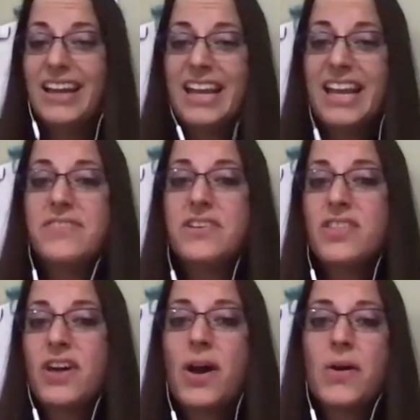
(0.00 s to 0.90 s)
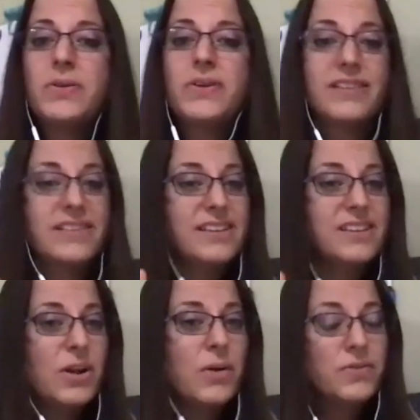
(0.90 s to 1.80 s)
Even though,
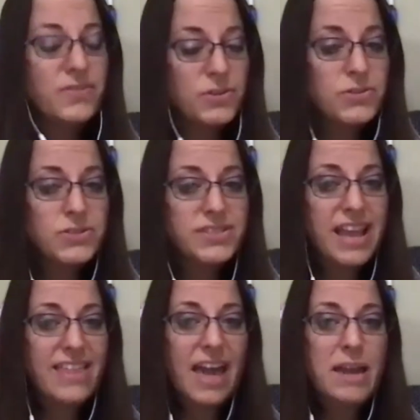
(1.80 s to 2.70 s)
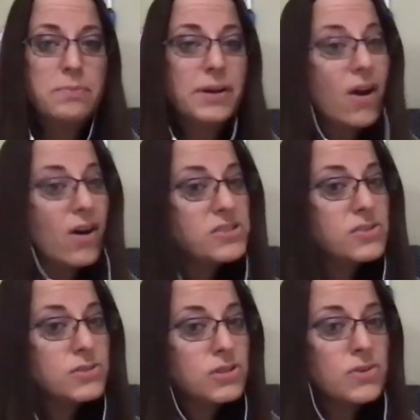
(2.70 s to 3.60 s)
you do say that, but
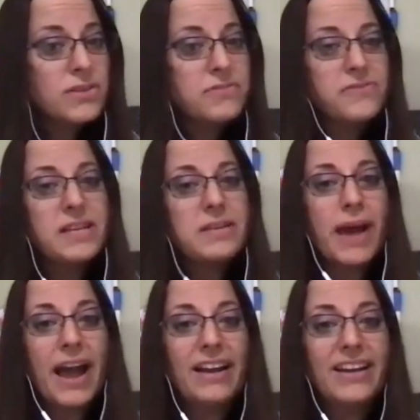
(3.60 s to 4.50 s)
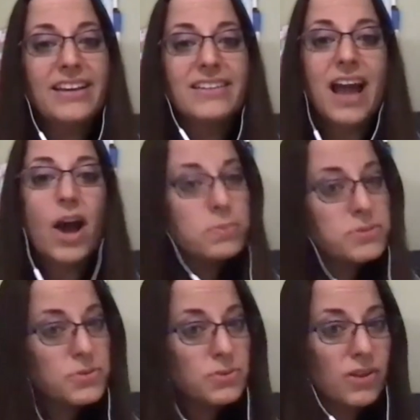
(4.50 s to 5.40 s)
also too, the feedback
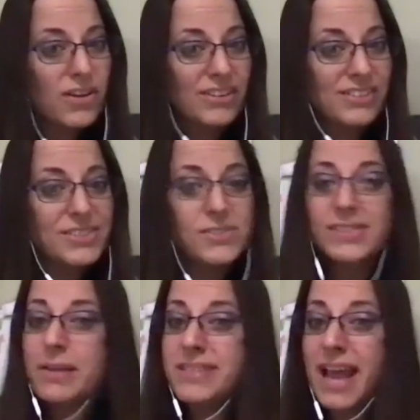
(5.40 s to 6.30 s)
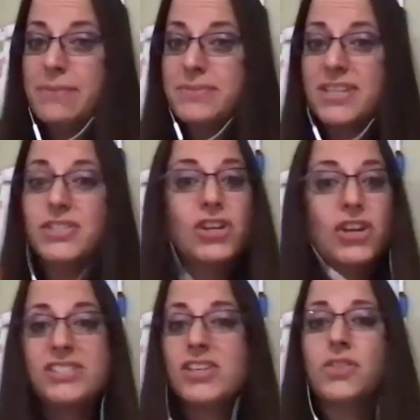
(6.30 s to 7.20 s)
helps you learn. So sometimes it's
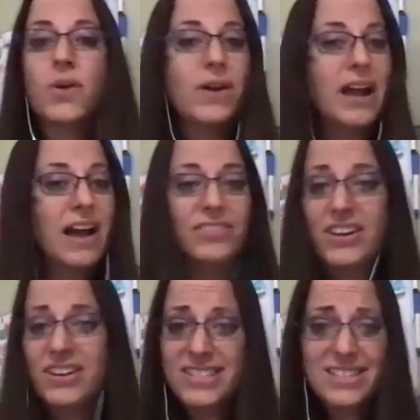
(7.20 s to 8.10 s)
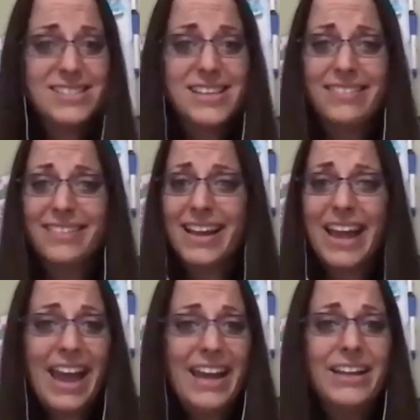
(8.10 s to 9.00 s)
good to throw it out there and just see, like,
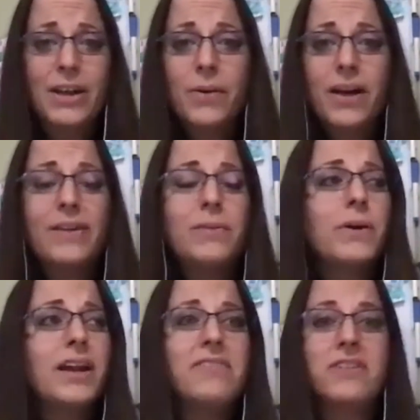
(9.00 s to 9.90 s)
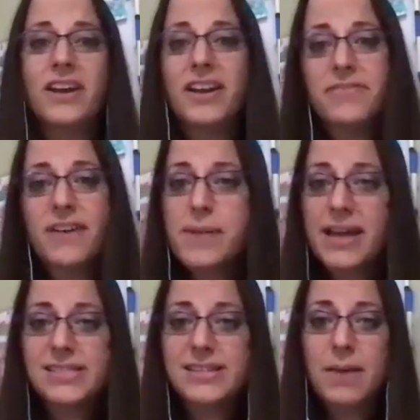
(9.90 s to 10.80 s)
hey, you know what? Whatever. If I
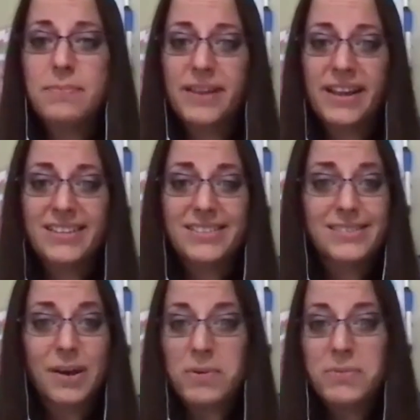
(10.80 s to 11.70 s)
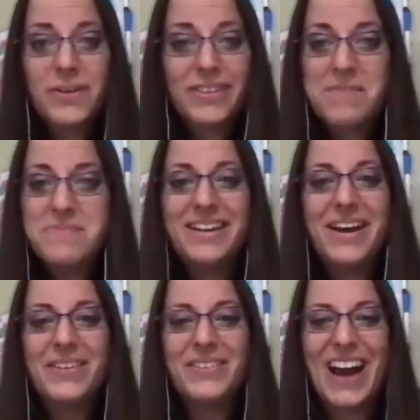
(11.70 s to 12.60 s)
messed up, like, someone will let me know
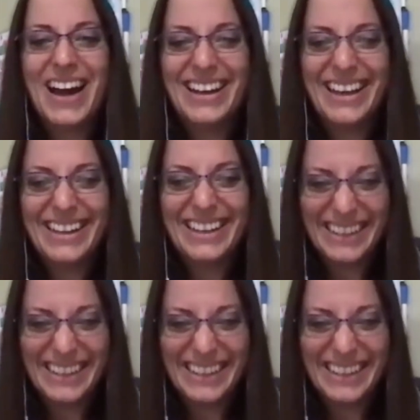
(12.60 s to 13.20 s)
about it.